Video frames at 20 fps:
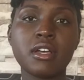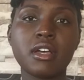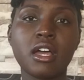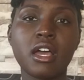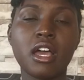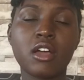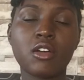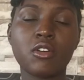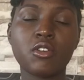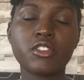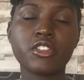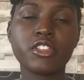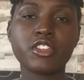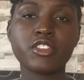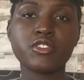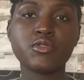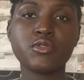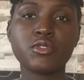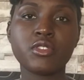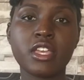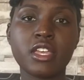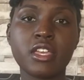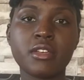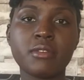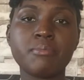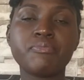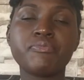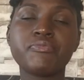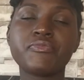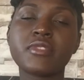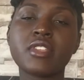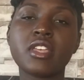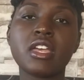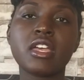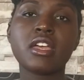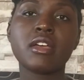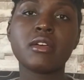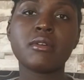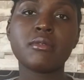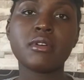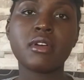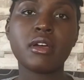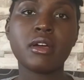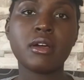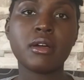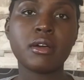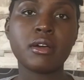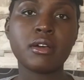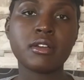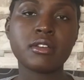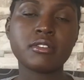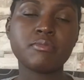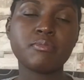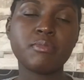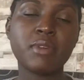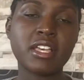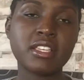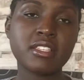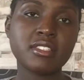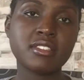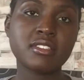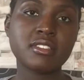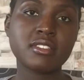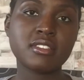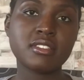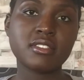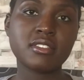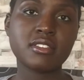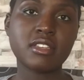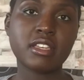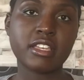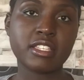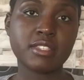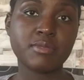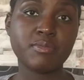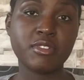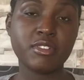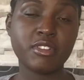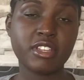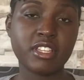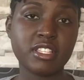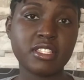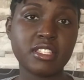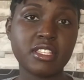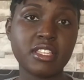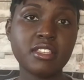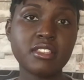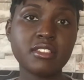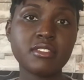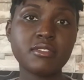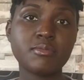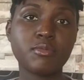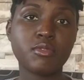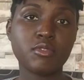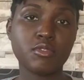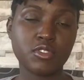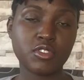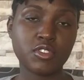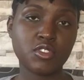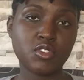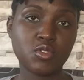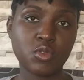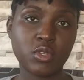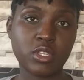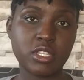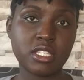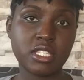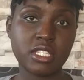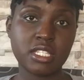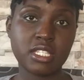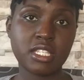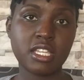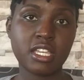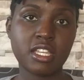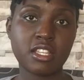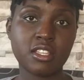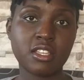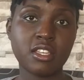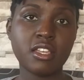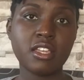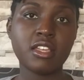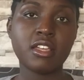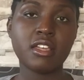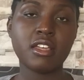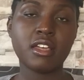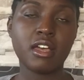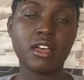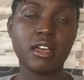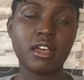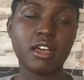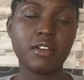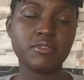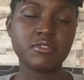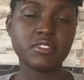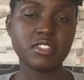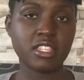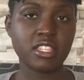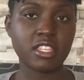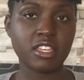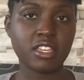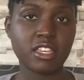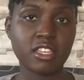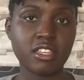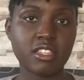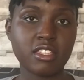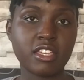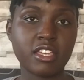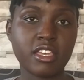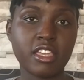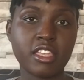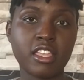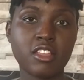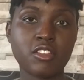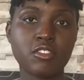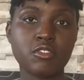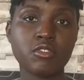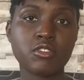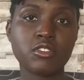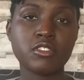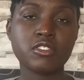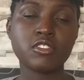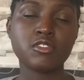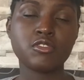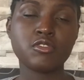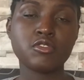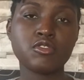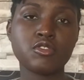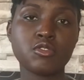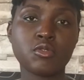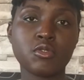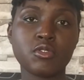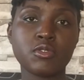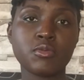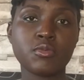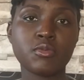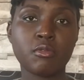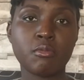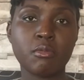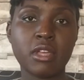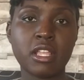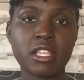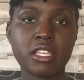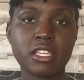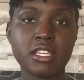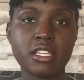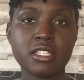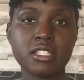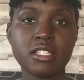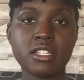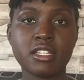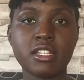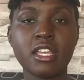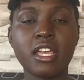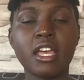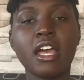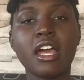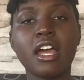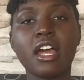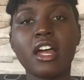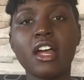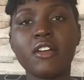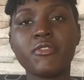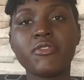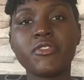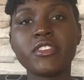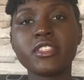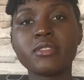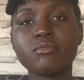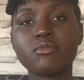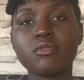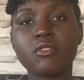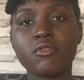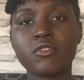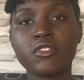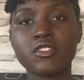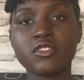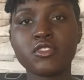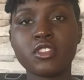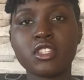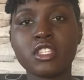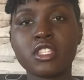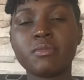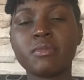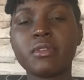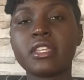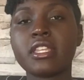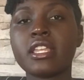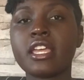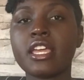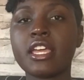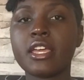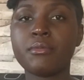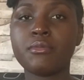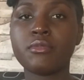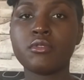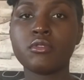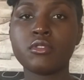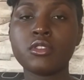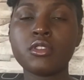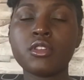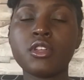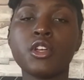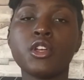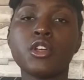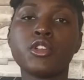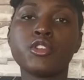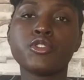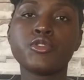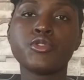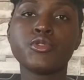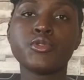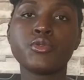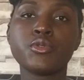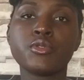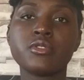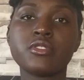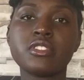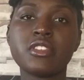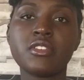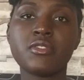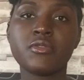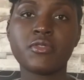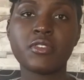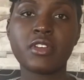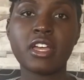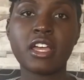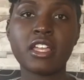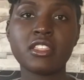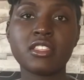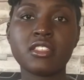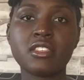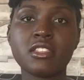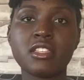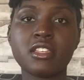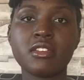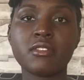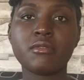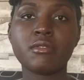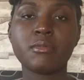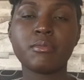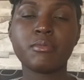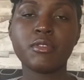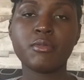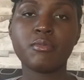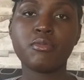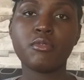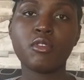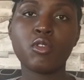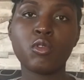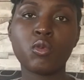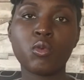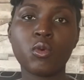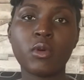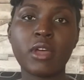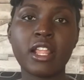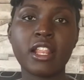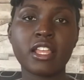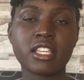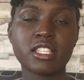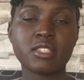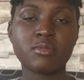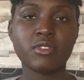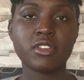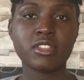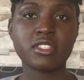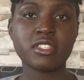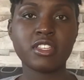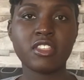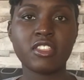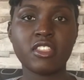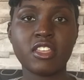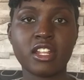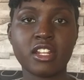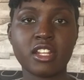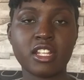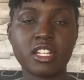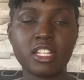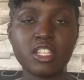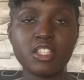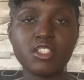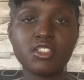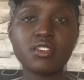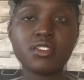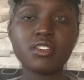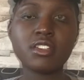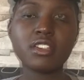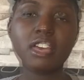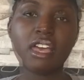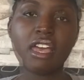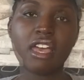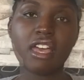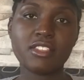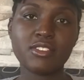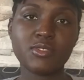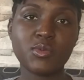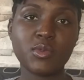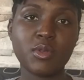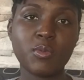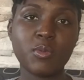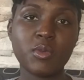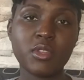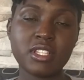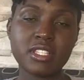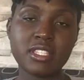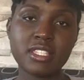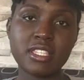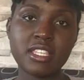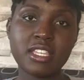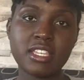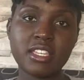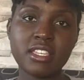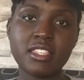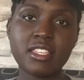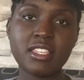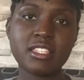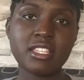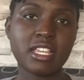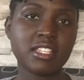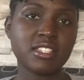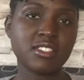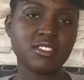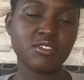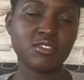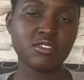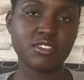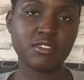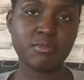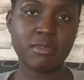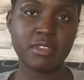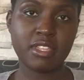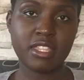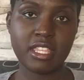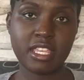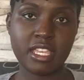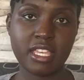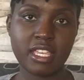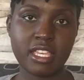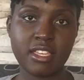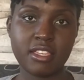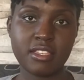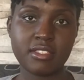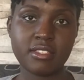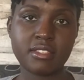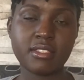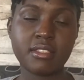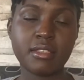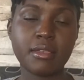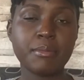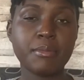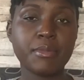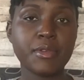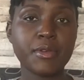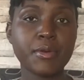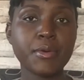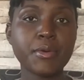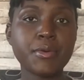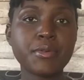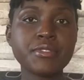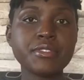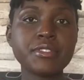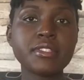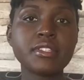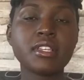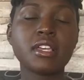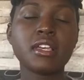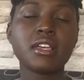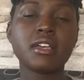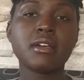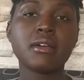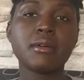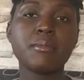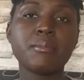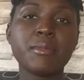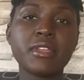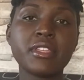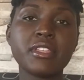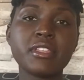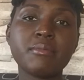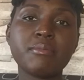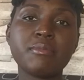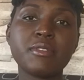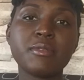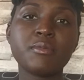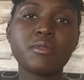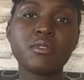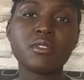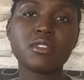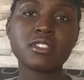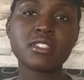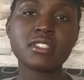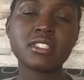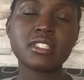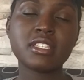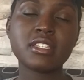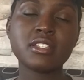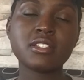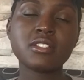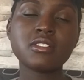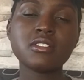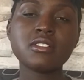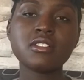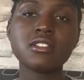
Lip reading: according to the past experiences post 2010, after the Kenyan Constitution was promulgated. Have these provisions been able to safeguard the people while expressing their religion? As we will see, this has not been the case because many people still